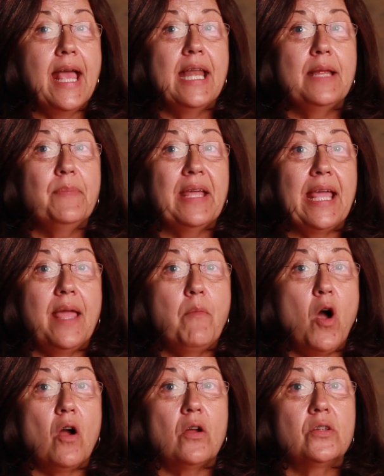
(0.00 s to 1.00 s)
And it became
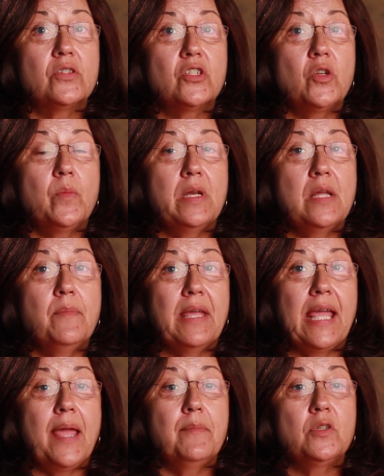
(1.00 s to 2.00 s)
all-consuming. It
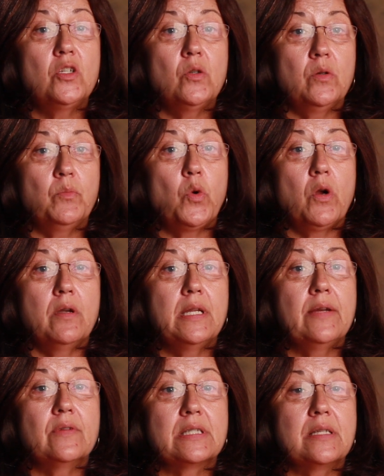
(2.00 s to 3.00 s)
became too important.
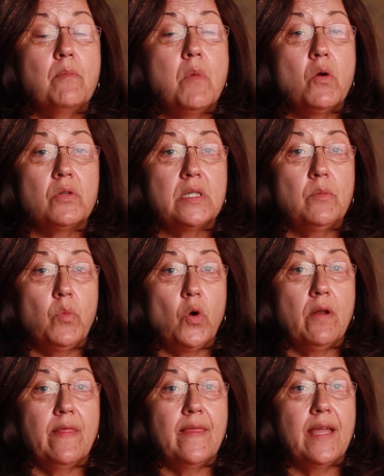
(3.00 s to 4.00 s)
It was the most
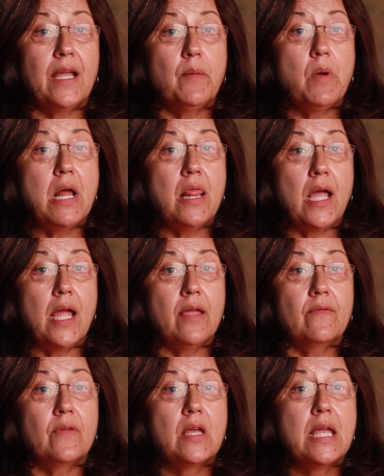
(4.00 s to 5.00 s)
important thing in my
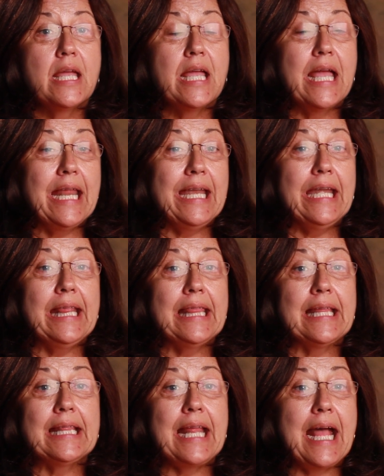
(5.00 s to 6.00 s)
life. And
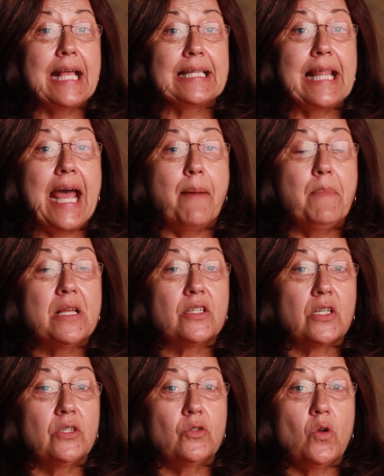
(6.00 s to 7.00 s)
anything that had that
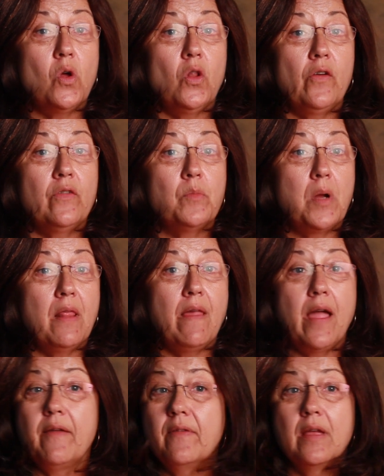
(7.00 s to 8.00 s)
much control over my
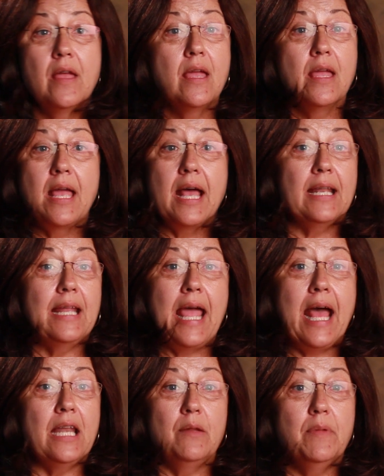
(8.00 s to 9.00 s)
life
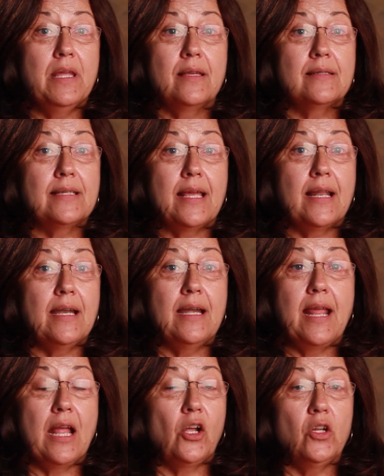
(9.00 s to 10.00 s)
had to be a sin,
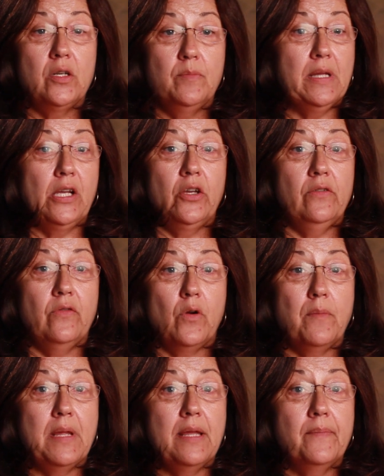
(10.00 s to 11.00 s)
and it couldn't be good
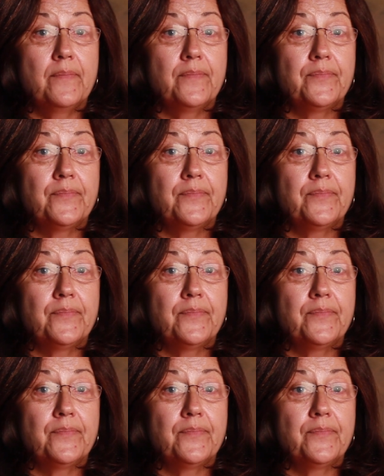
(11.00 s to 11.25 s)
for me.